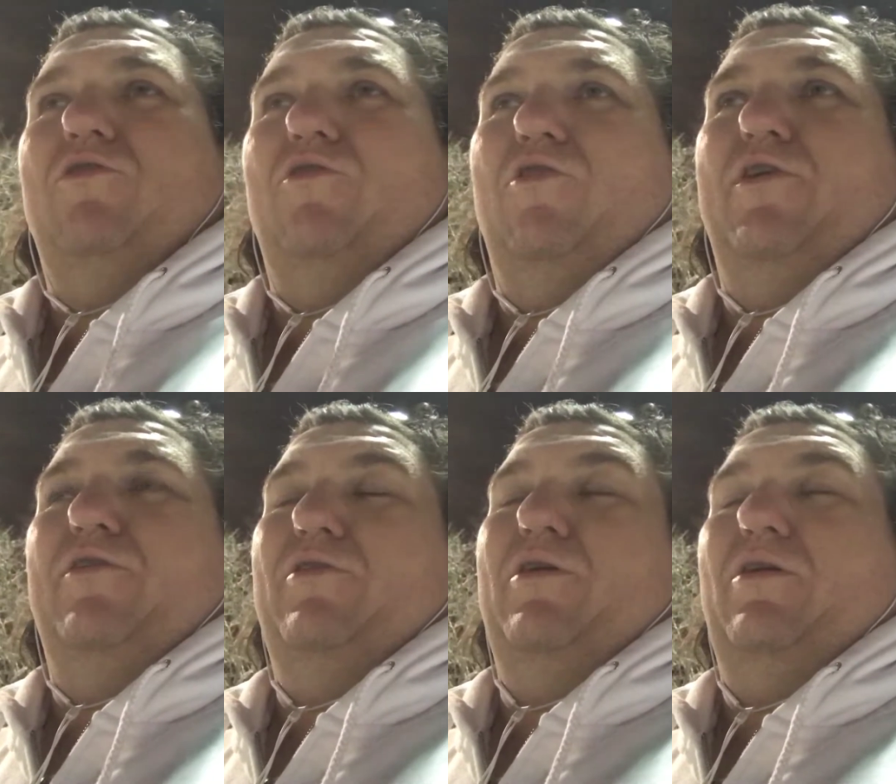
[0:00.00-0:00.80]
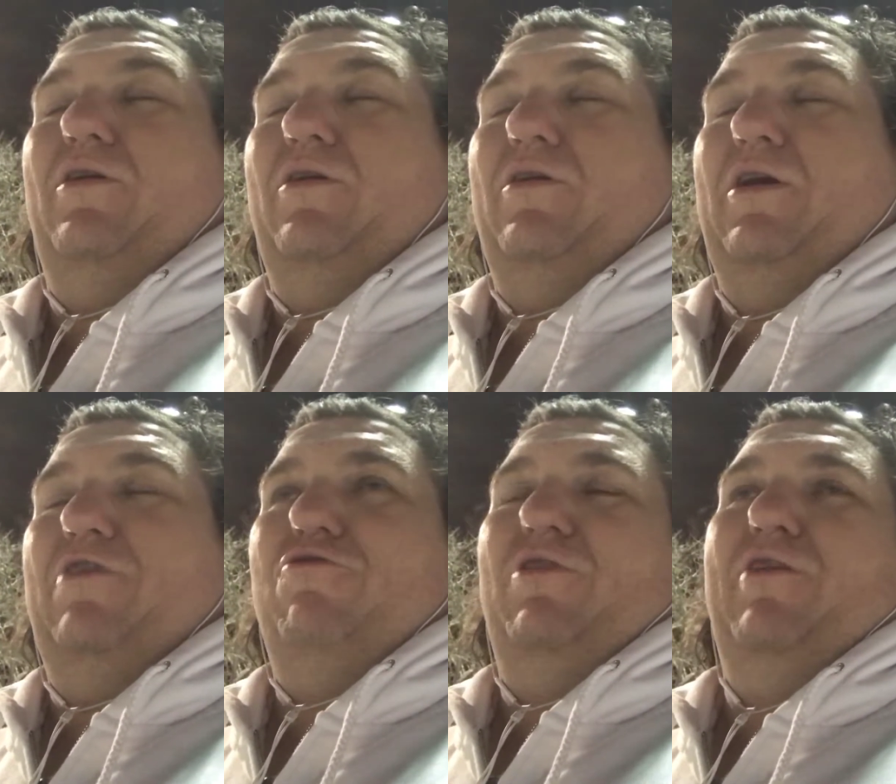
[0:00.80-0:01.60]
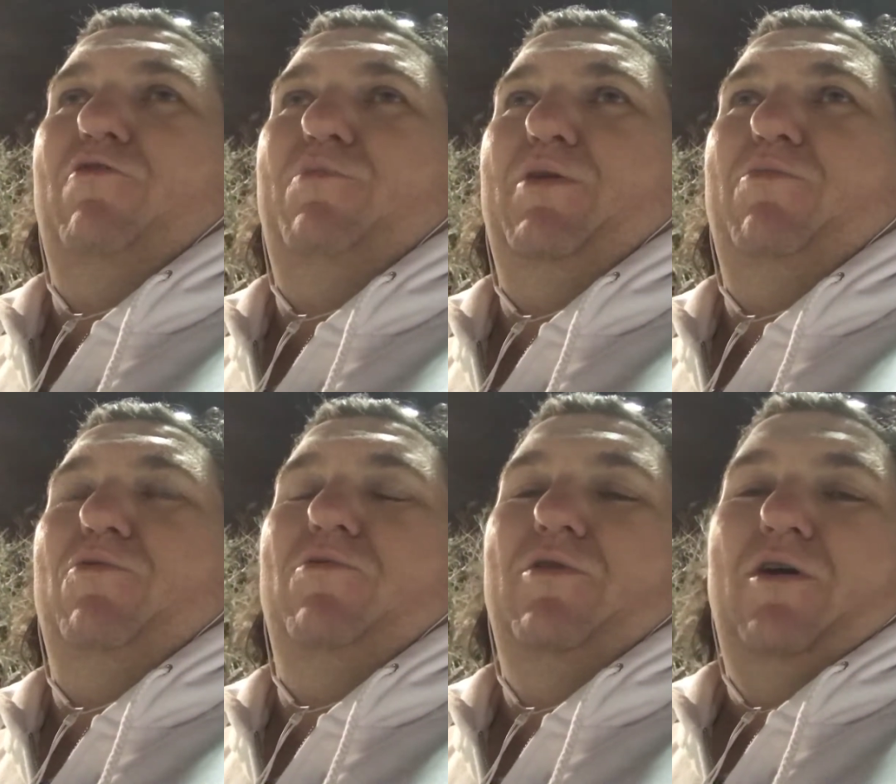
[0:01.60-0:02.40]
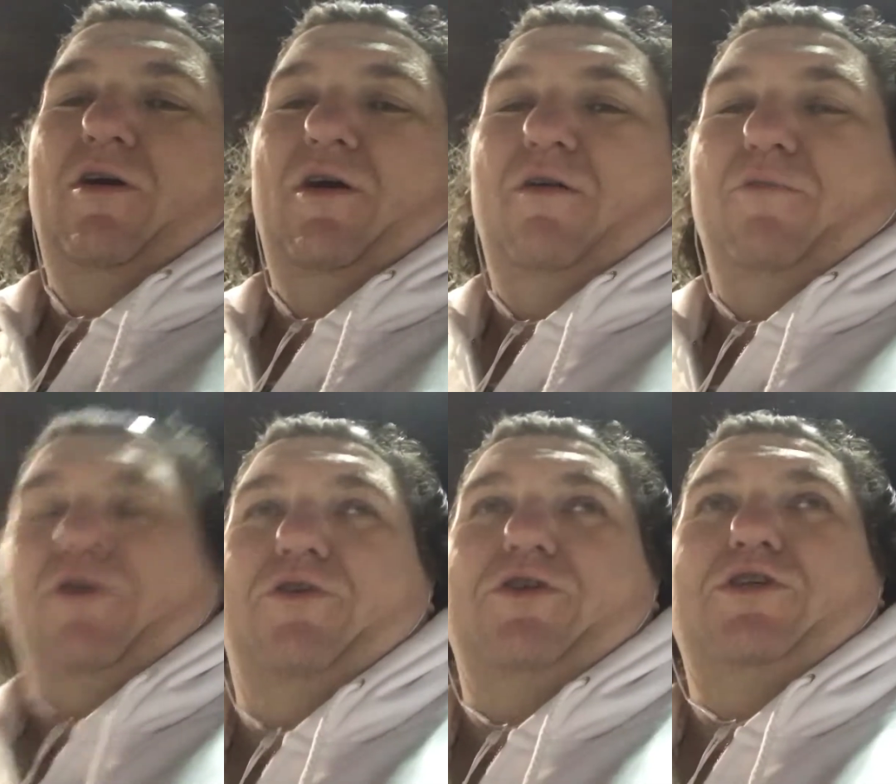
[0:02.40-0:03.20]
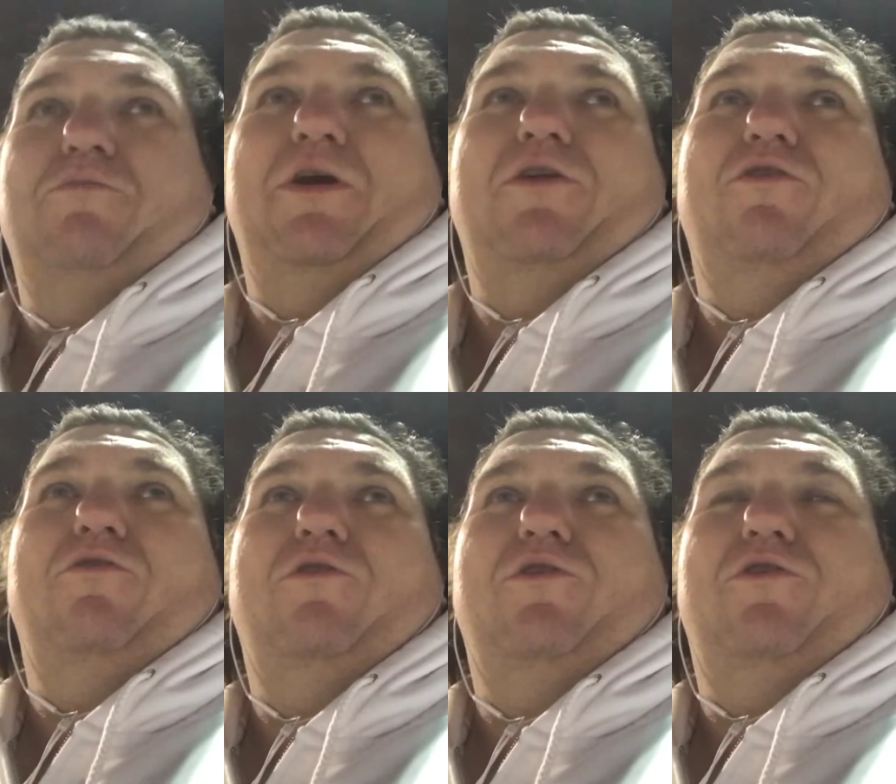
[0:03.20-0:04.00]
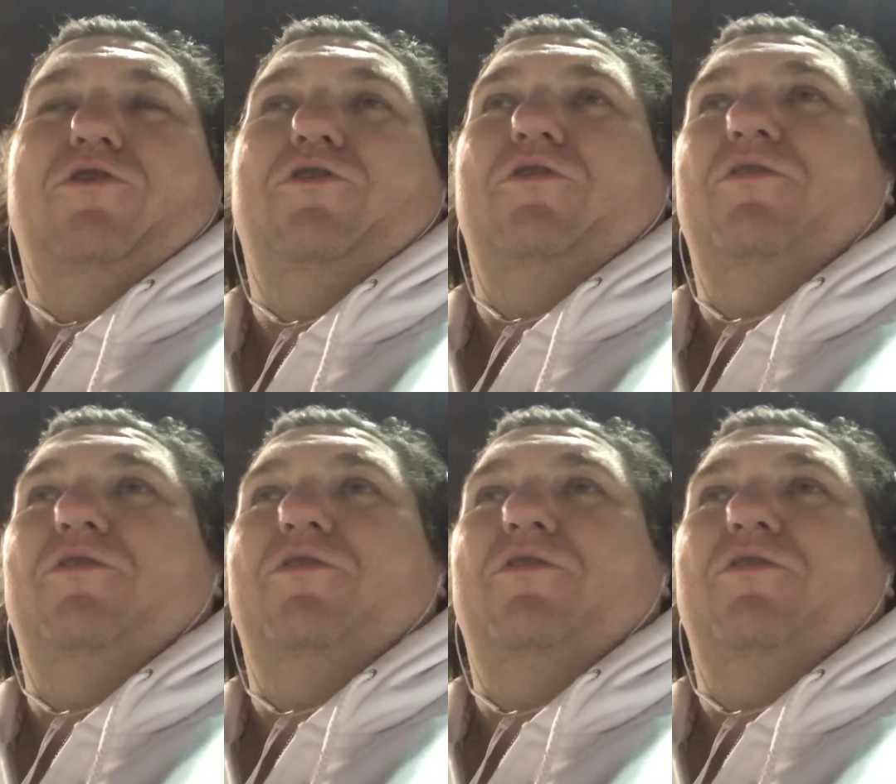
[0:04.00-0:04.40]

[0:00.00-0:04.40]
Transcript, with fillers: or the entry-level people, because they're making you look good.